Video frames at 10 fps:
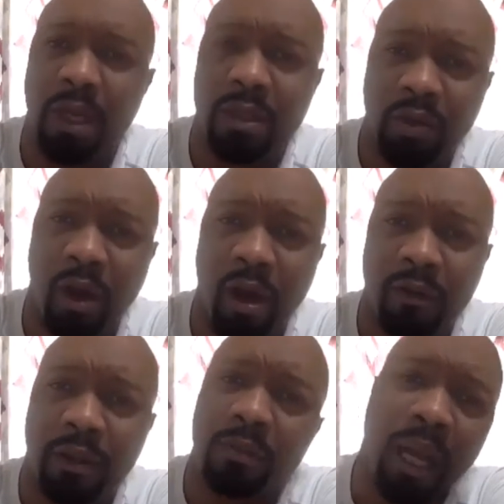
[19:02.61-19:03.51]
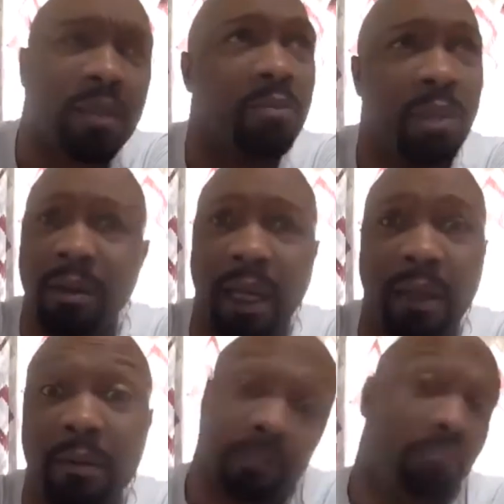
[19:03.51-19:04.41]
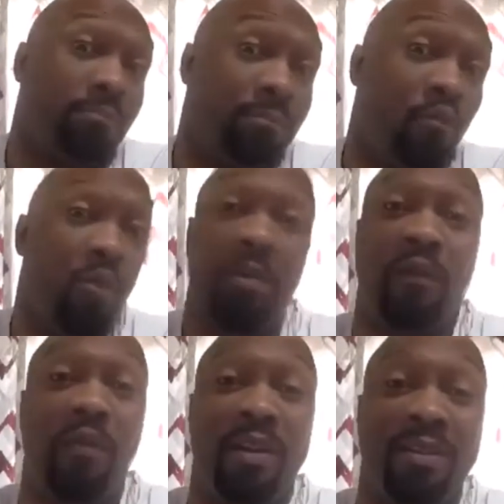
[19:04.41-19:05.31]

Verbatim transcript: and then buy you a beer later. We'll be friends.